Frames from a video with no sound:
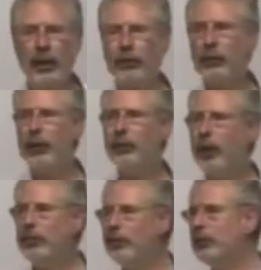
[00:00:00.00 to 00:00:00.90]
And if you're thinking
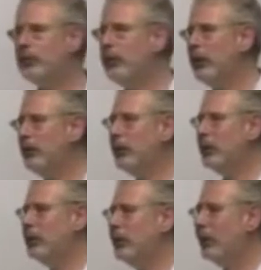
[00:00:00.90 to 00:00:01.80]
about business
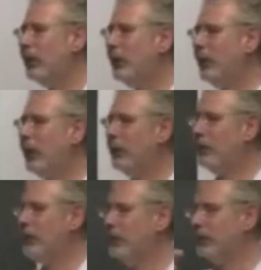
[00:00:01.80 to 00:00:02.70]
development, you start thinking
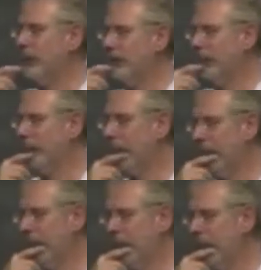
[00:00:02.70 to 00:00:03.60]
about deals.
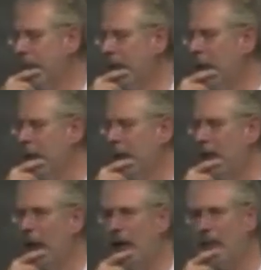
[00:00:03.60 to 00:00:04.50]

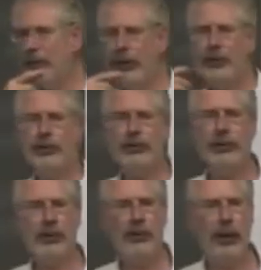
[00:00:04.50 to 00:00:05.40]
The observation
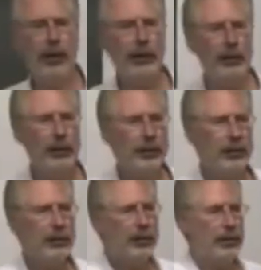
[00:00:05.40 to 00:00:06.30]
that
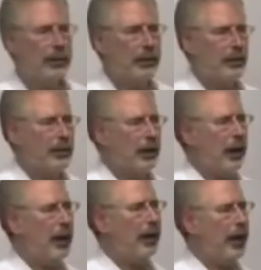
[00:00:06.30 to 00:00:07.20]

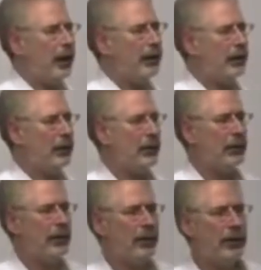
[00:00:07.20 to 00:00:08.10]
I had
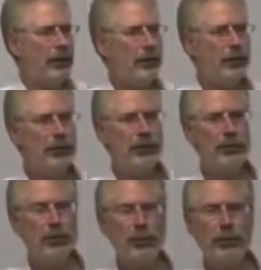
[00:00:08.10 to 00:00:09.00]
was
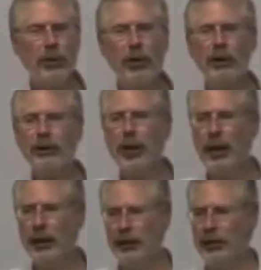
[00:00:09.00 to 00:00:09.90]
this was all
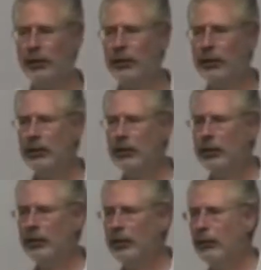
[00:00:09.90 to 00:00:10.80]
heading
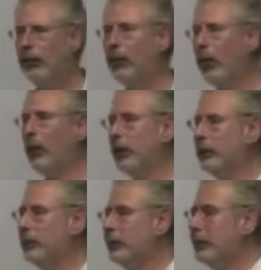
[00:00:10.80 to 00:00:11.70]
for a party.